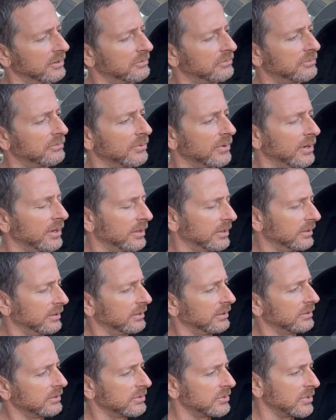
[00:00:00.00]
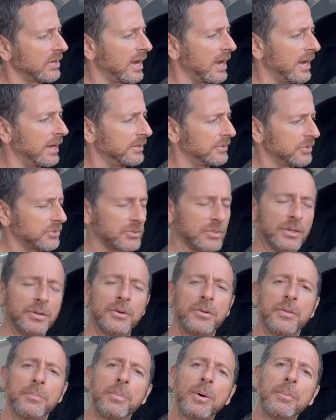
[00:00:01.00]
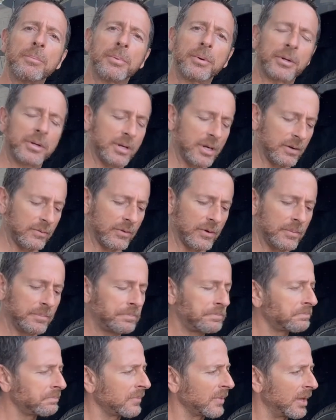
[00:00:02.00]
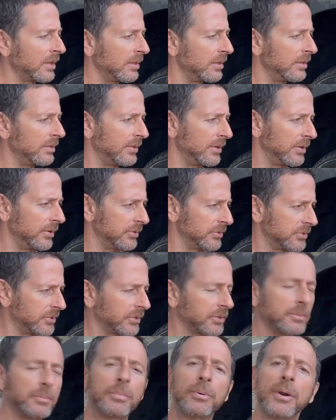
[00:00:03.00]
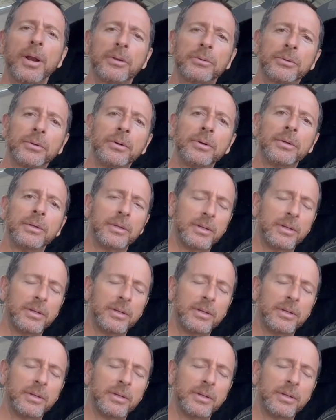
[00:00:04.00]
front side, just under the bumper cover, there's your compressor,